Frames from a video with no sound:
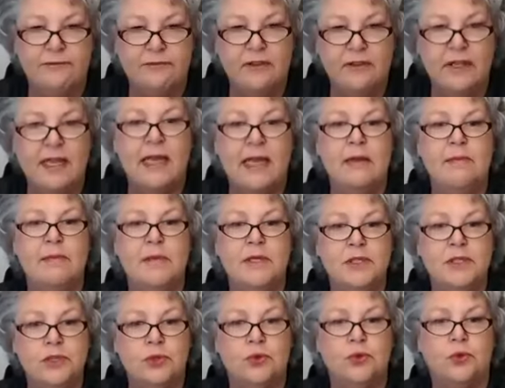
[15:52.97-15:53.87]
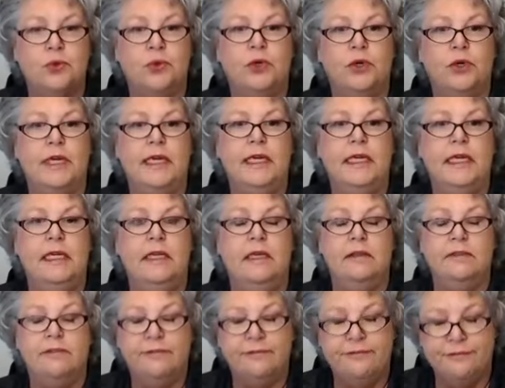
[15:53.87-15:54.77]
an
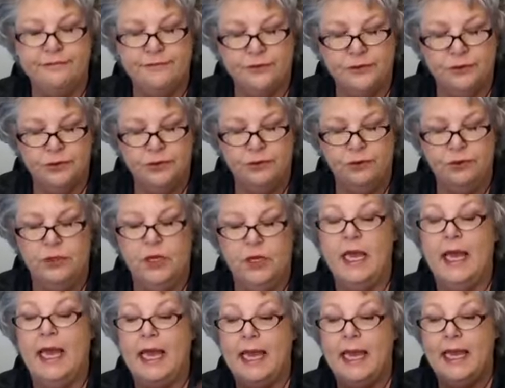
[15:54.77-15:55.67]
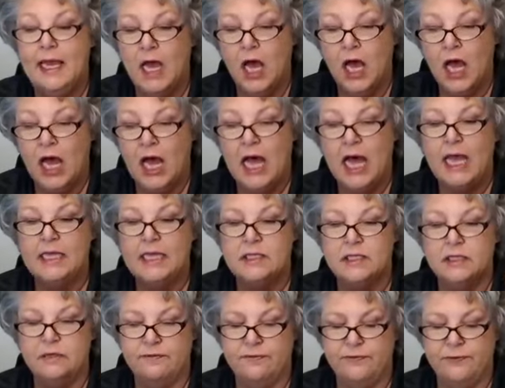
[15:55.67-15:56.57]
inflammatory food, a
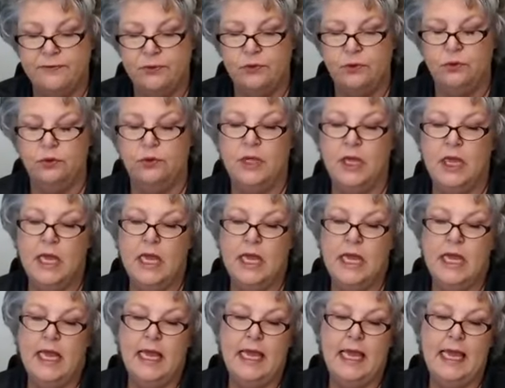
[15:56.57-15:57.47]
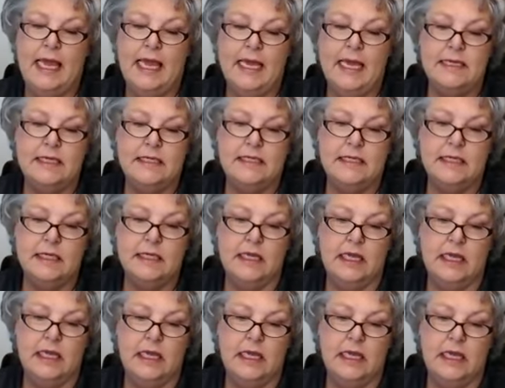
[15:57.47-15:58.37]
hot food. And
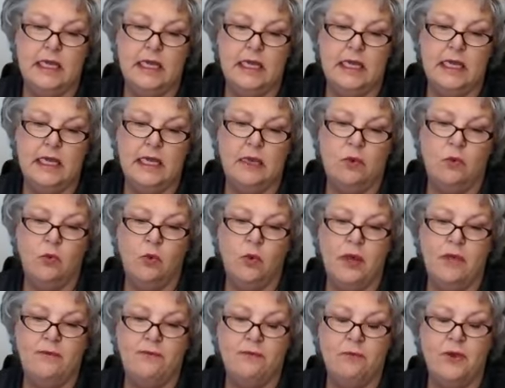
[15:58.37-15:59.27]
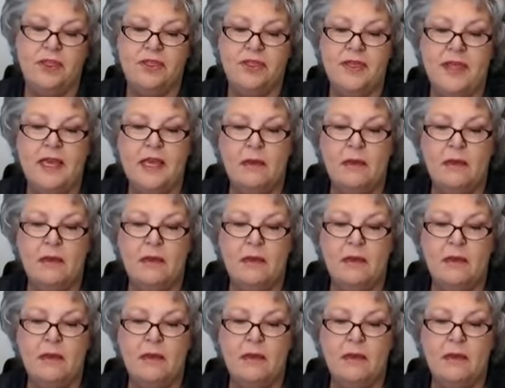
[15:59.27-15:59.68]
if we think